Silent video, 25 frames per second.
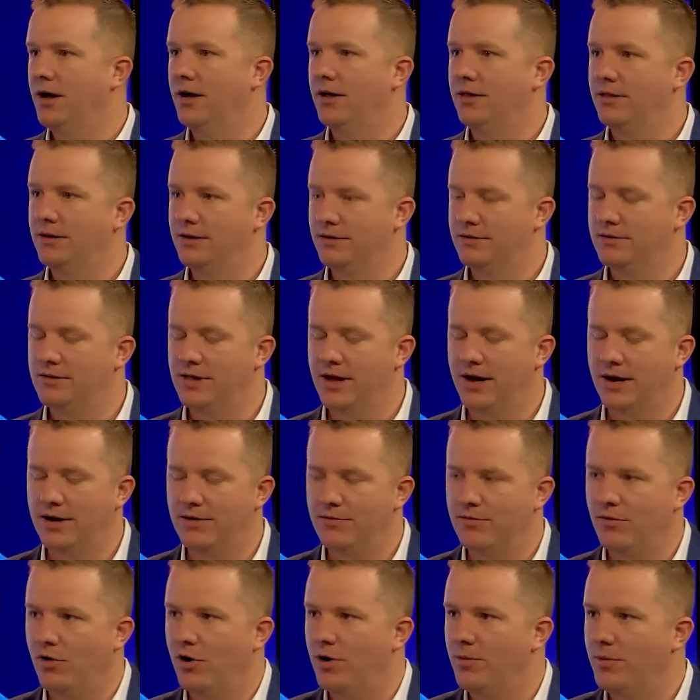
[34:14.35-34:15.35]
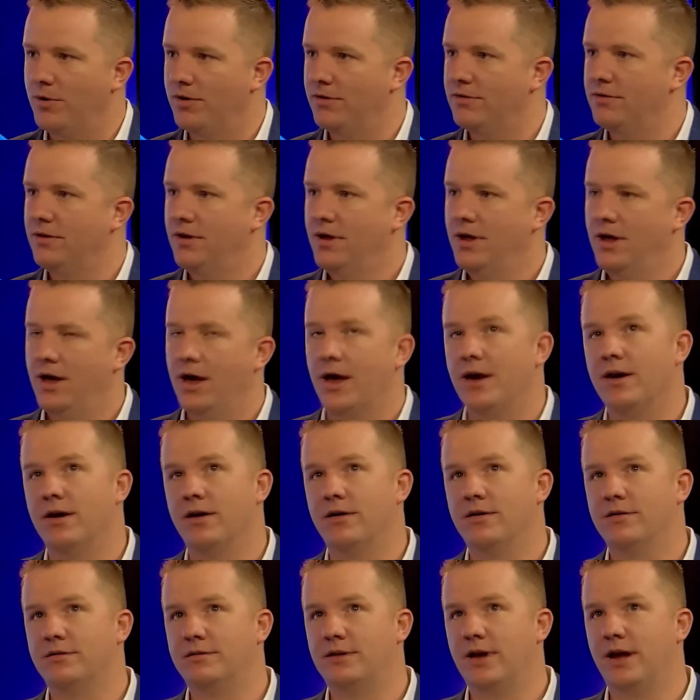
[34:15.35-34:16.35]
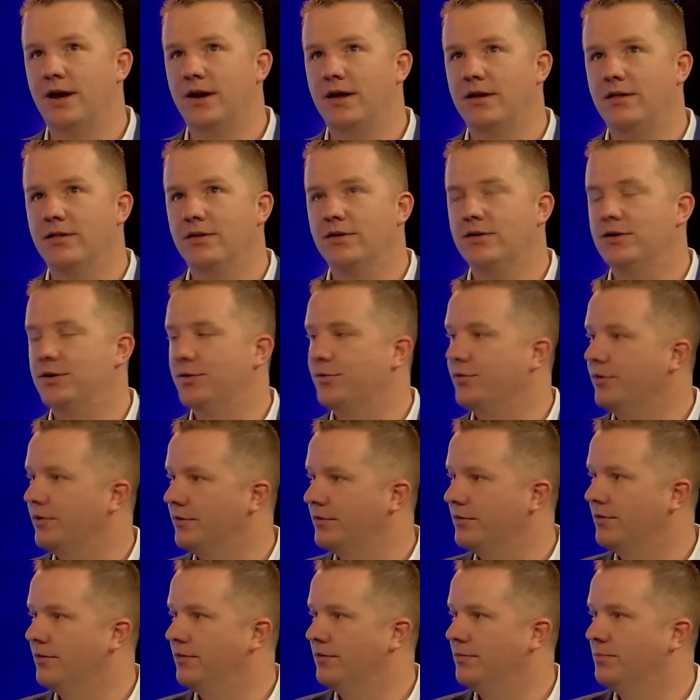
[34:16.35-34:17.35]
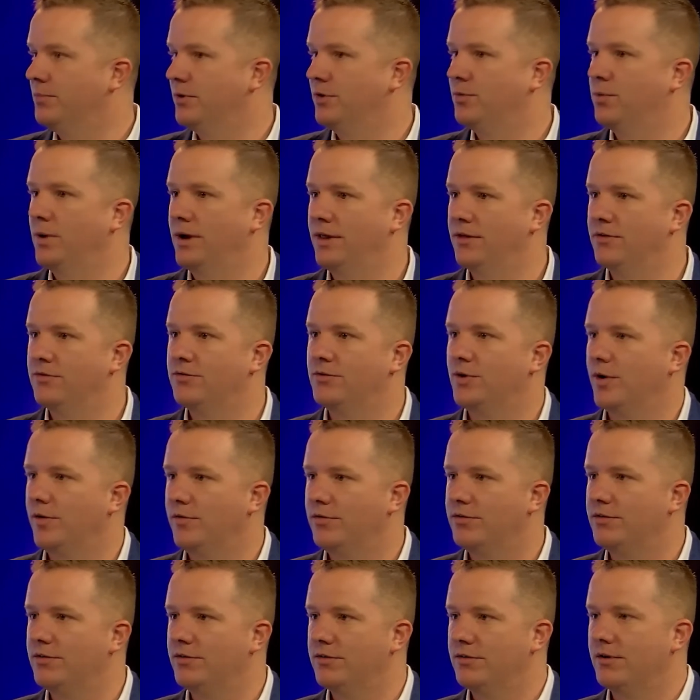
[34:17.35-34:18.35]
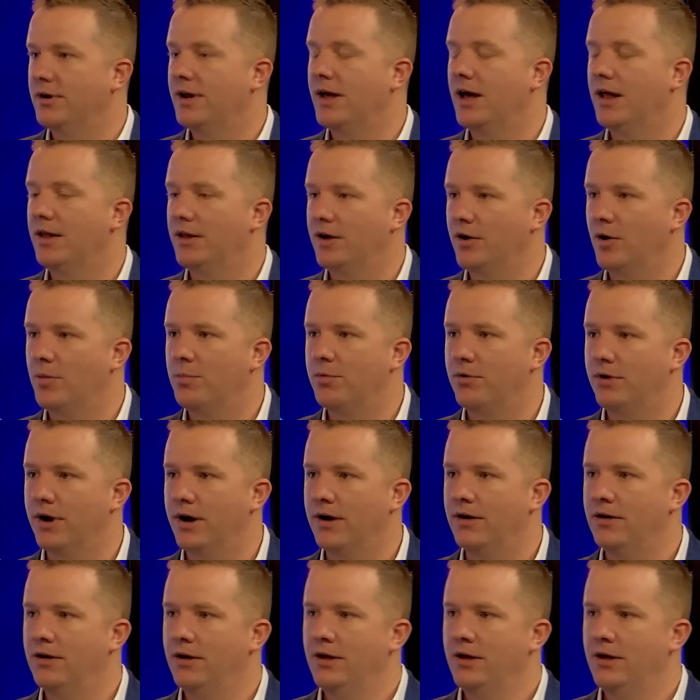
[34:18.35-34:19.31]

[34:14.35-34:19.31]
these cloud environments and understanding the differences between the services and how they operate.